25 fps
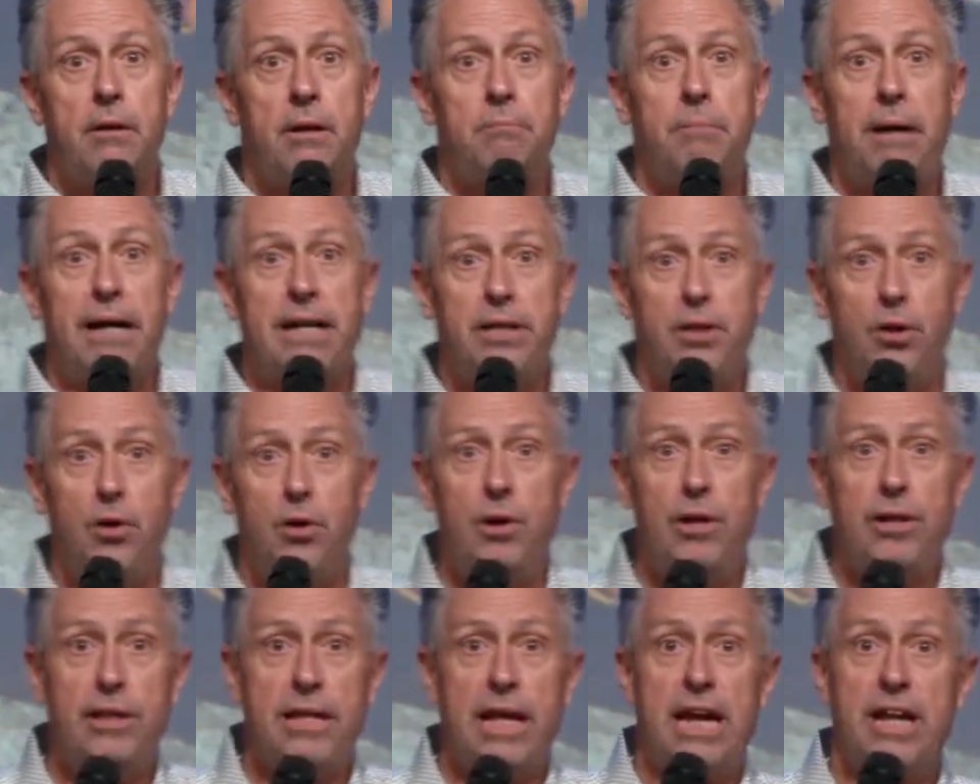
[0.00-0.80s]
by
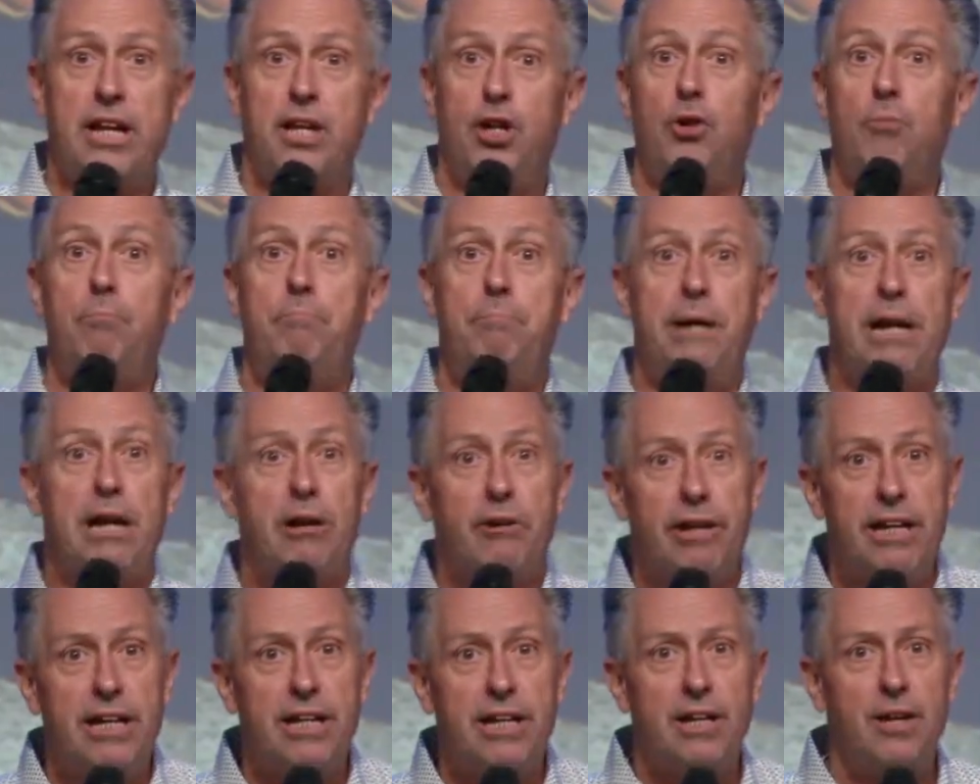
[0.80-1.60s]
doing that, you're
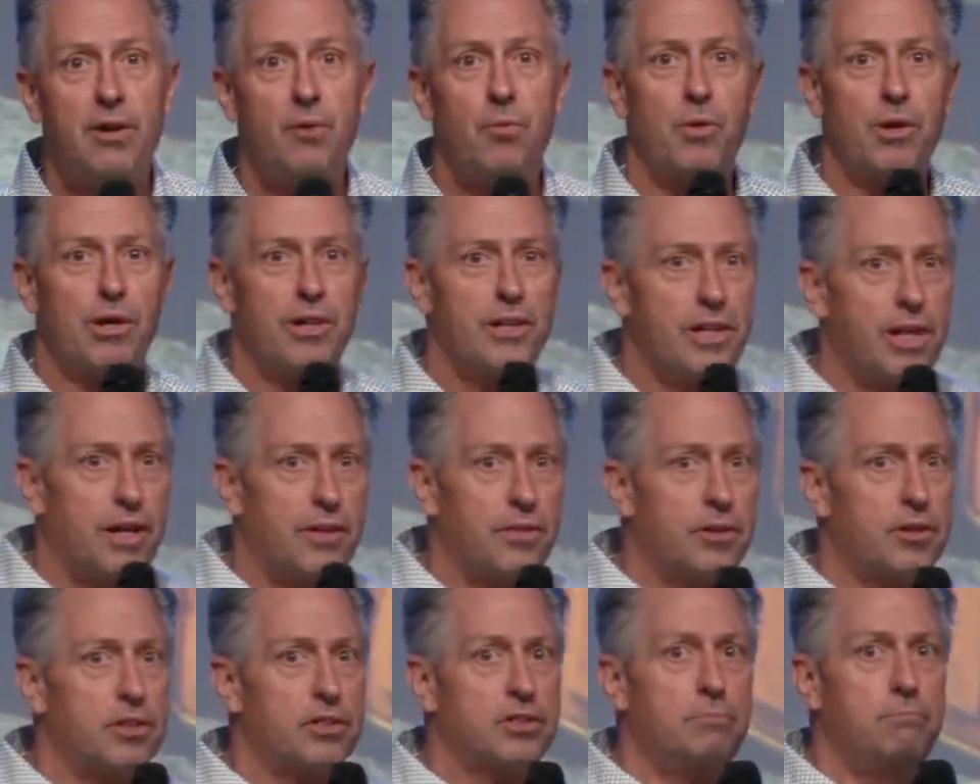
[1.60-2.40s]
bearing one
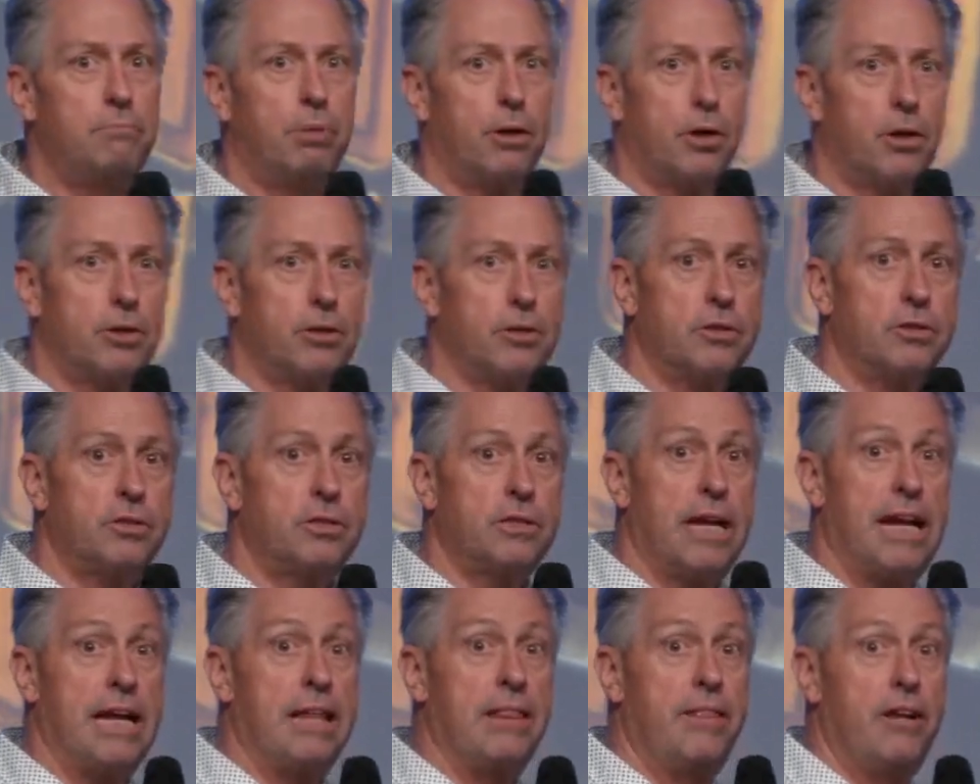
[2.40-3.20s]
another's
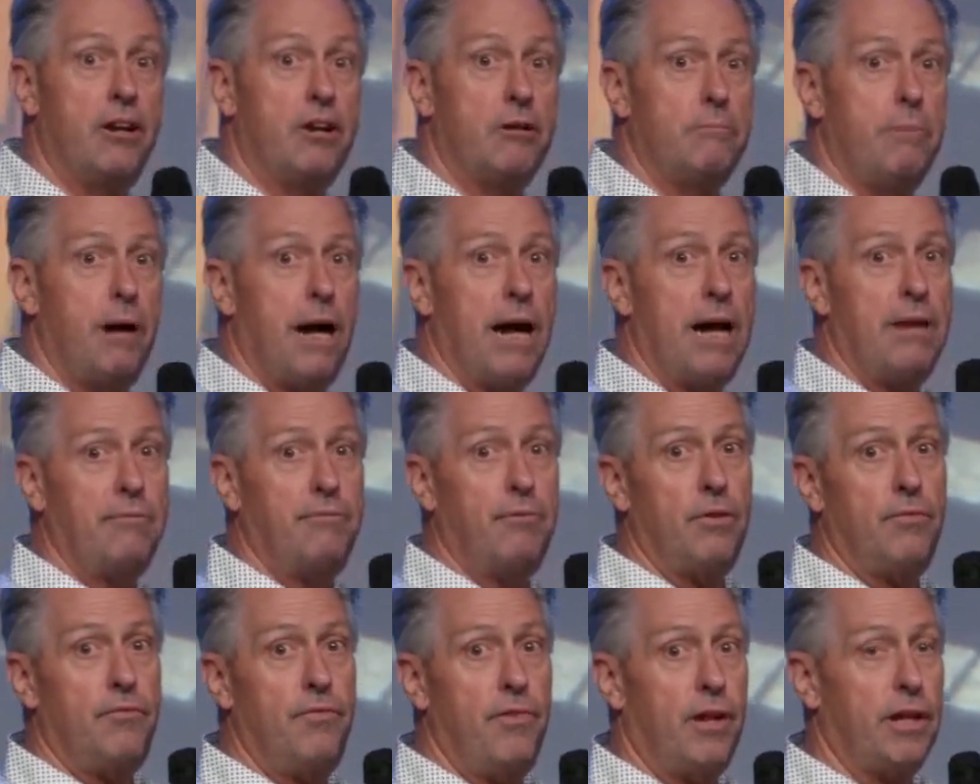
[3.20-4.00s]
burdens and thereby
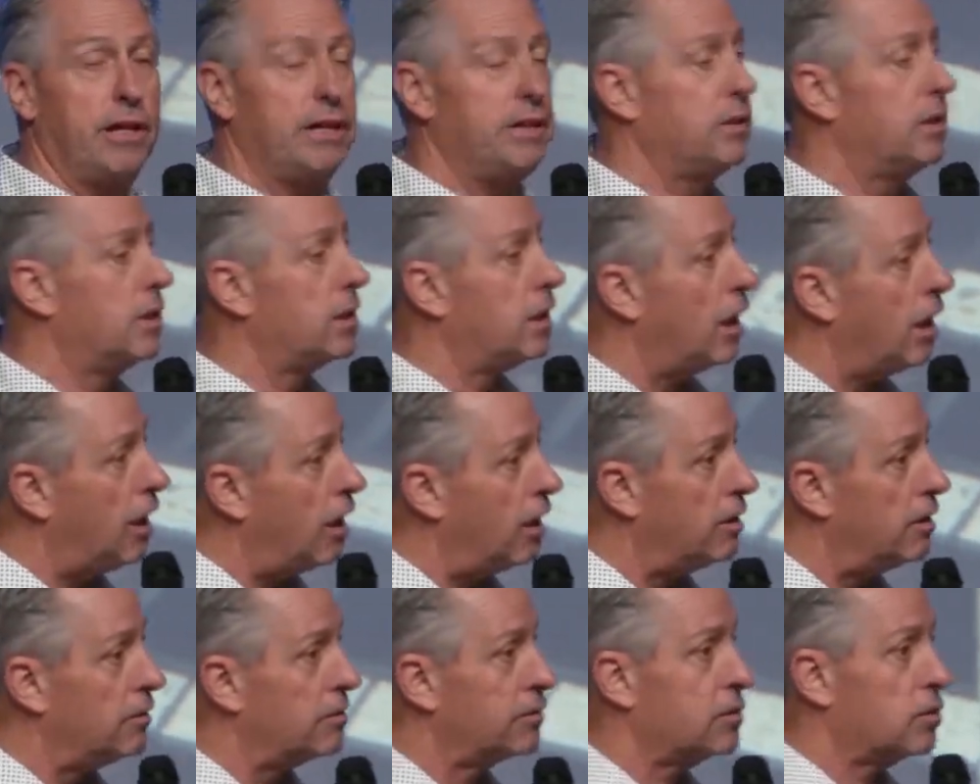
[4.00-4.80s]
fulfilling the
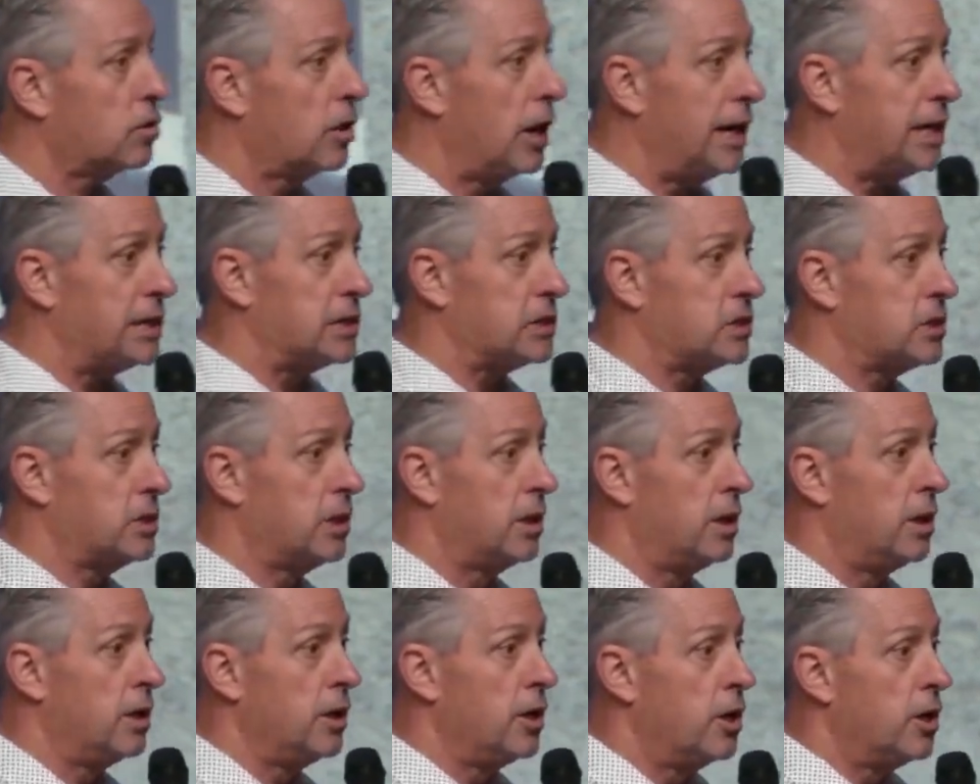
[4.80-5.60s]
law of
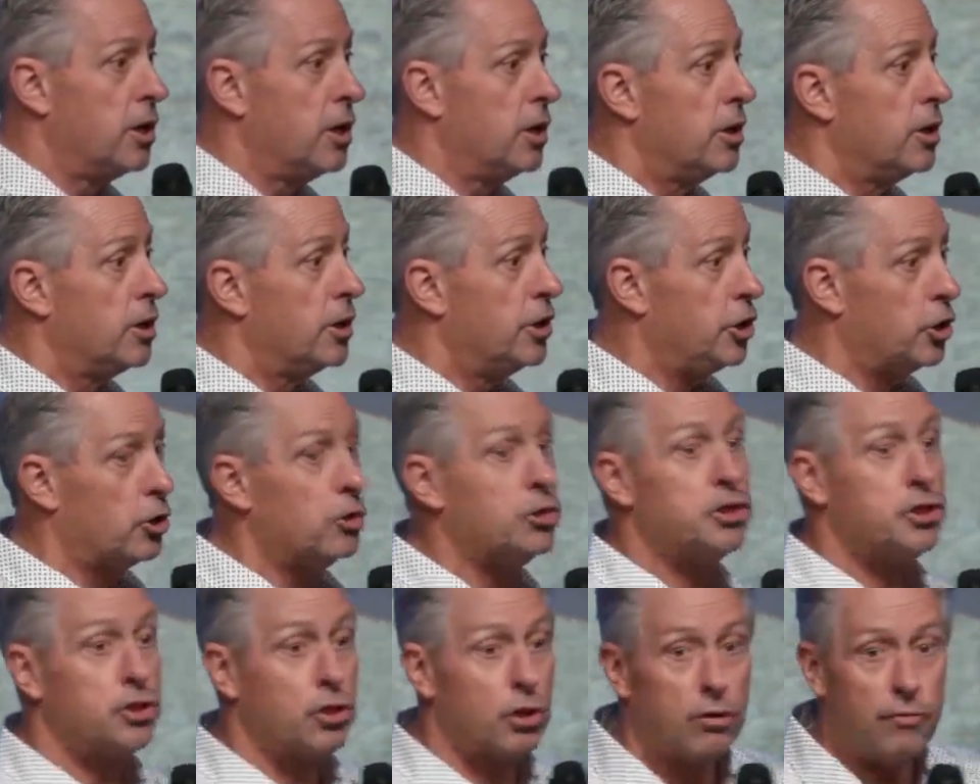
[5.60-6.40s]
Christ.
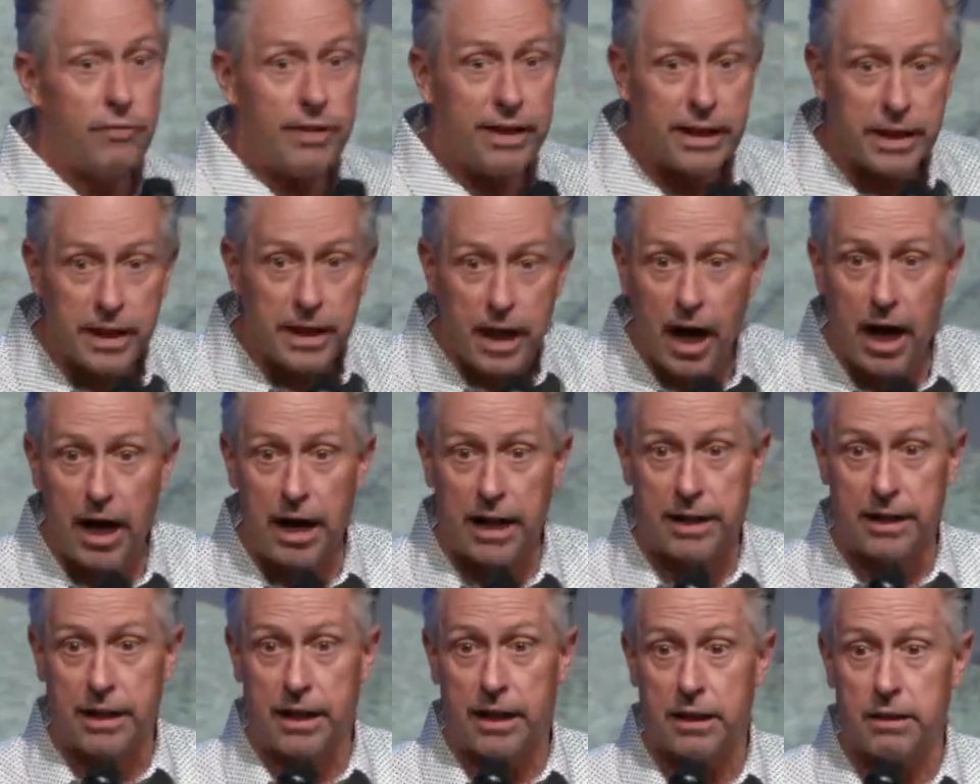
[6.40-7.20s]
You're serving
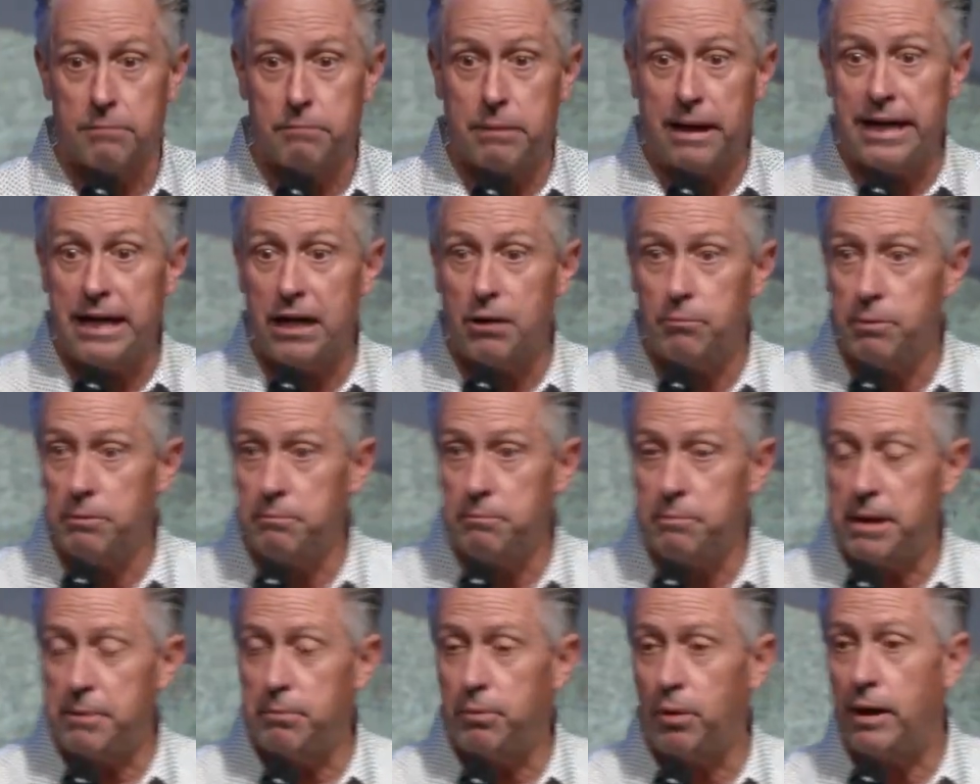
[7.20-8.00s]
God by
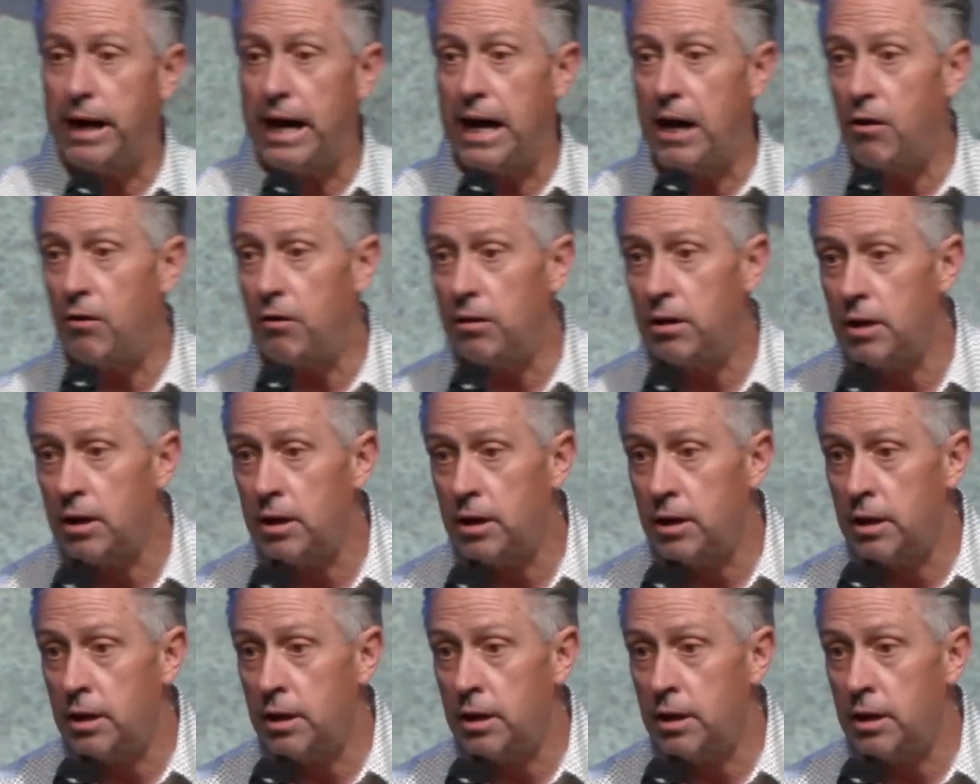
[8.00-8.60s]
helping people. How?